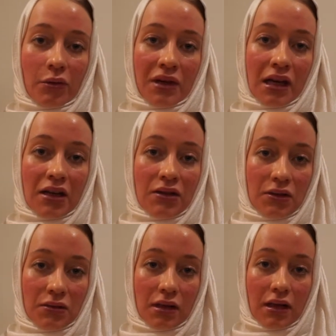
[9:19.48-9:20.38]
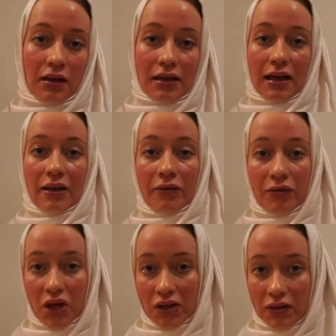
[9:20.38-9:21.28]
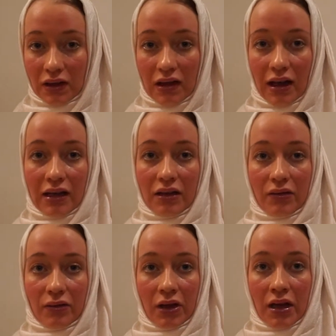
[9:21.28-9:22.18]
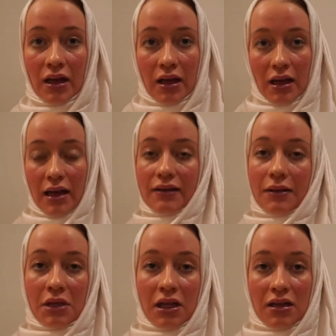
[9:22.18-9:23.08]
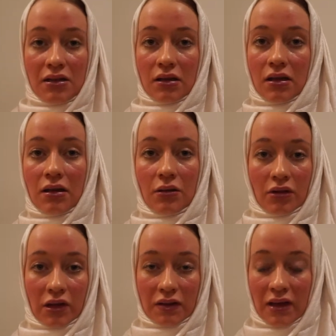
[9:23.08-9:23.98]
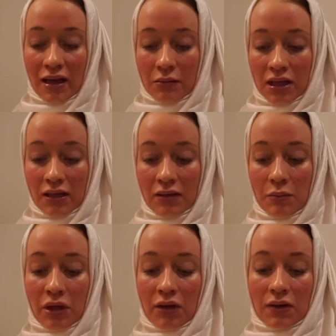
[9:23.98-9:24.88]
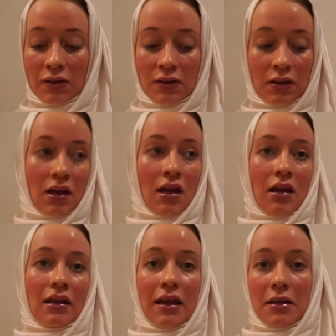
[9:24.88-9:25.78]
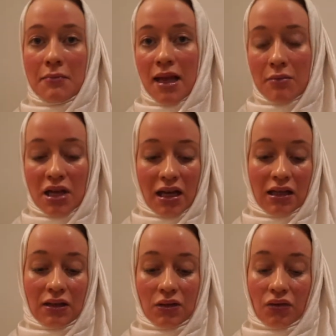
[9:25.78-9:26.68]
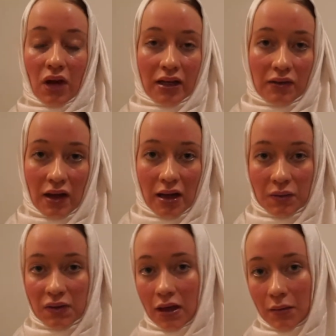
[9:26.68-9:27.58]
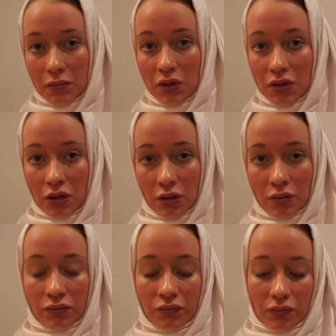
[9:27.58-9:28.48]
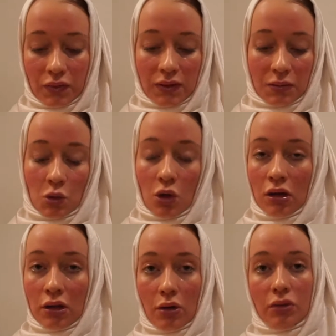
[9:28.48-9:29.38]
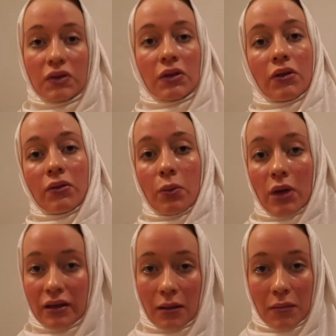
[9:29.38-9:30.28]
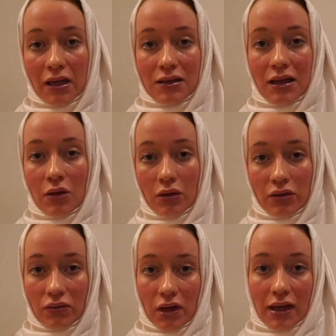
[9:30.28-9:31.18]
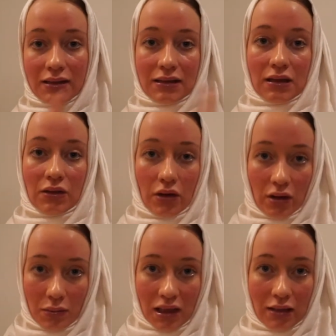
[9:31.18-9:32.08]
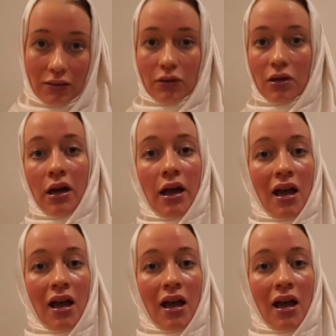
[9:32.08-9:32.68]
when I'm doing like a written kind of examination or assignment, because then maybe I need to write down some, you know, small notes of what I'm actually going to write in the document, or